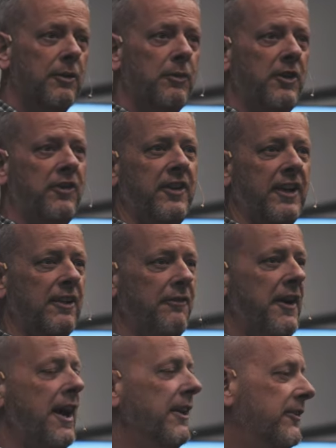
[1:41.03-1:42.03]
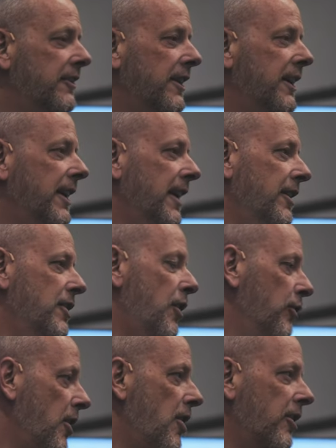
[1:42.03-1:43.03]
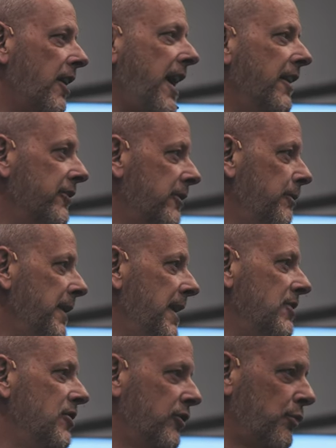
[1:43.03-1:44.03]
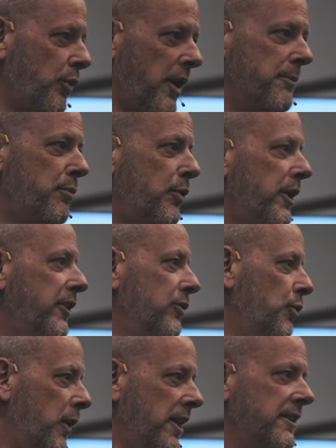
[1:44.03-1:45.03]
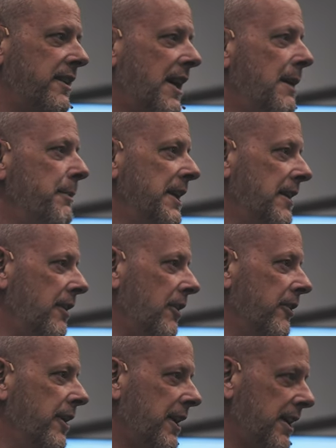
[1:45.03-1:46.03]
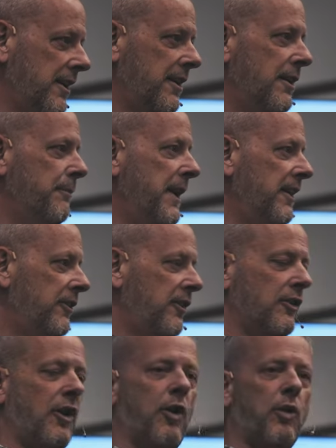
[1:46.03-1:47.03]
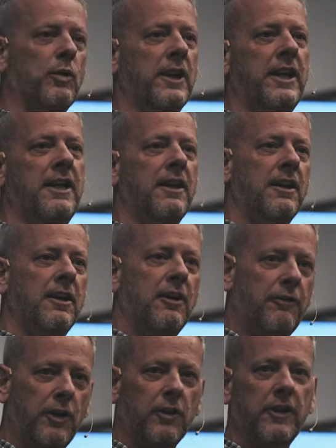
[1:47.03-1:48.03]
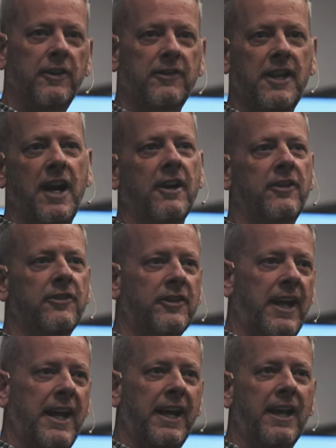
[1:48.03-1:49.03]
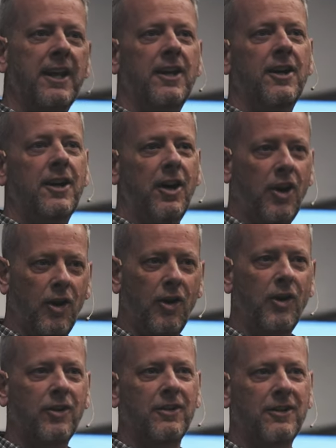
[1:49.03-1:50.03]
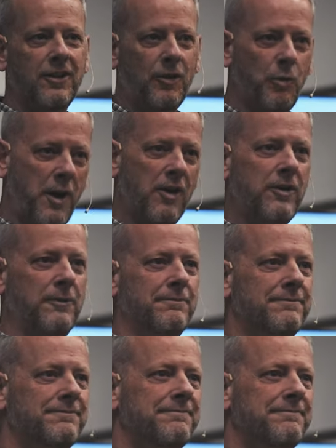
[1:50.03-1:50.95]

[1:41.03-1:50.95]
which signifies that it no longer has to be just one priest one time a year that could come into the Holy of Holies. God is saying, All are welcome